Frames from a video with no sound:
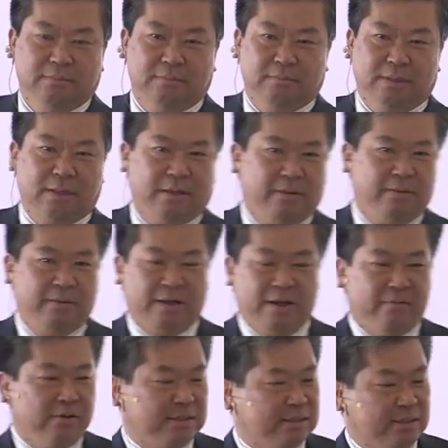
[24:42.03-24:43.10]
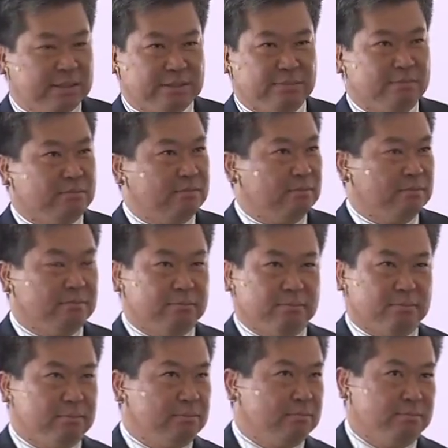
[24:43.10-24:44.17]
Uh, ever since
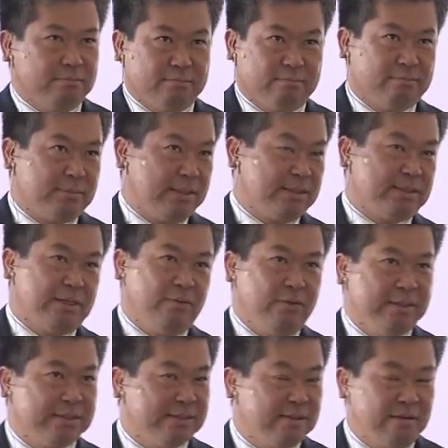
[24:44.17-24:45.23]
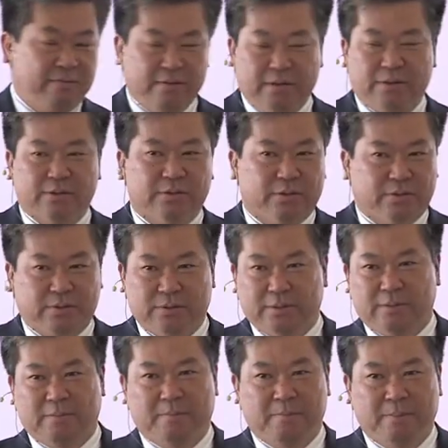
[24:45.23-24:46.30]
my son was seven years old,
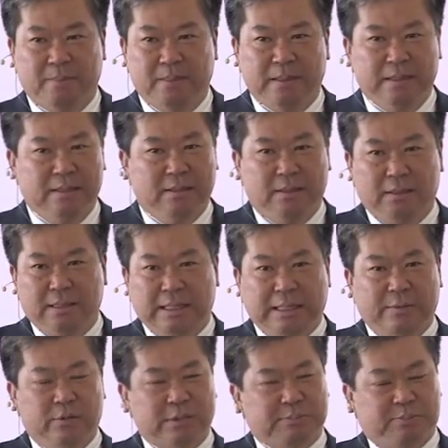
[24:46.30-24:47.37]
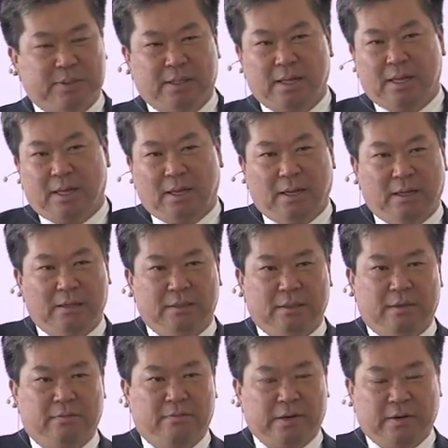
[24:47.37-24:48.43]
he was playing
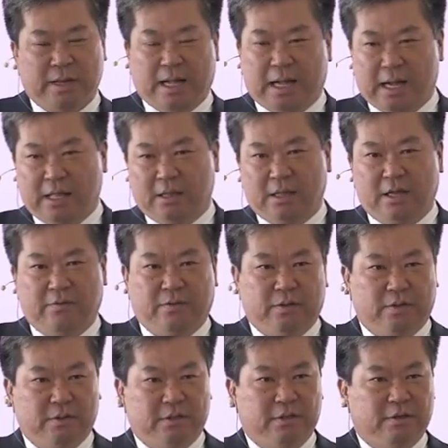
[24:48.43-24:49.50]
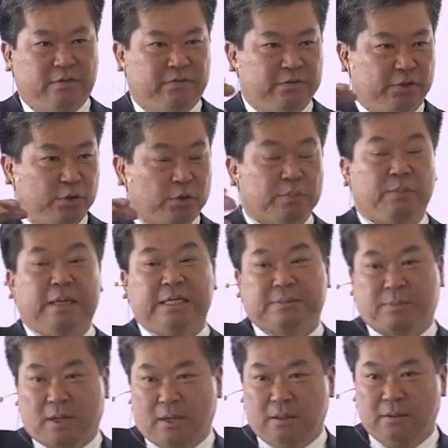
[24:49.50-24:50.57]
a very high level of youth
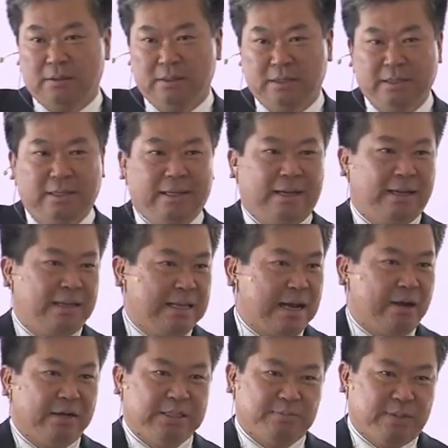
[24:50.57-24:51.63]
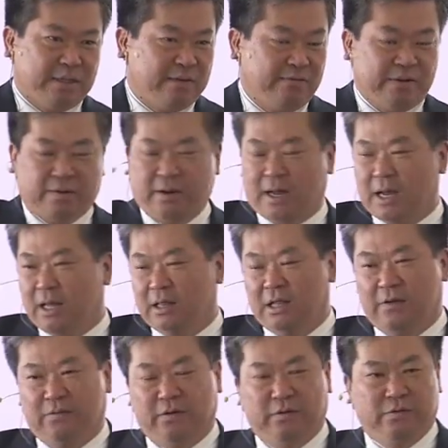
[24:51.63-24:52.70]
baseball, and now he's playing a very high
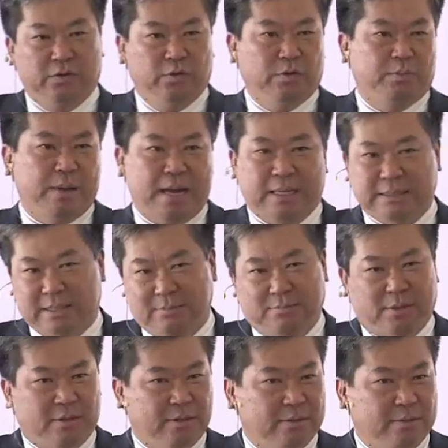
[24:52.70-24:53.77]
level of youth basketball.